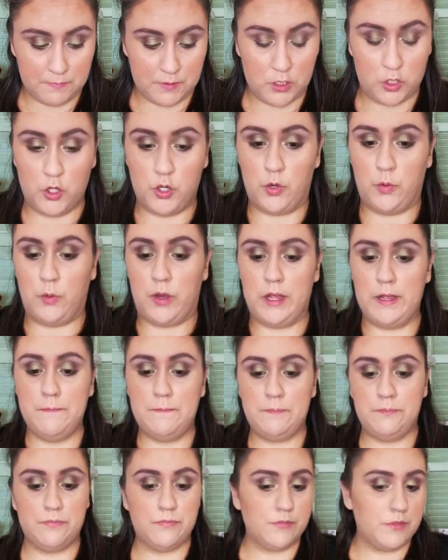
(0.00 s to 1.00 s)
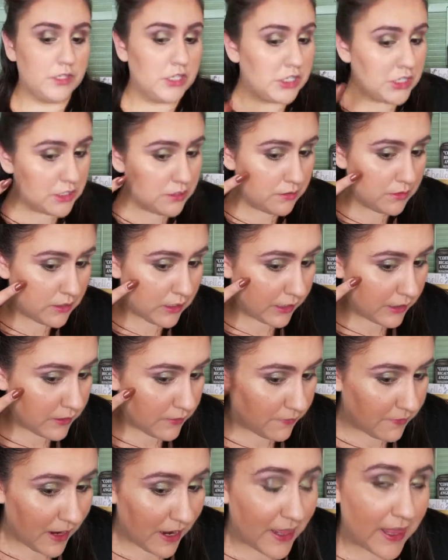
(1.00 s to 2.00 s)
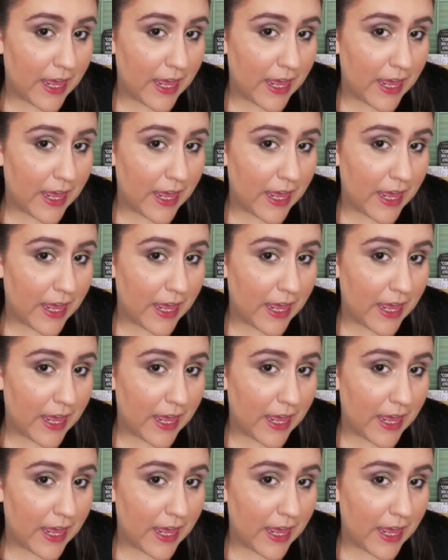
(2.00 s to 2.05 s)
You know what? Just to intensify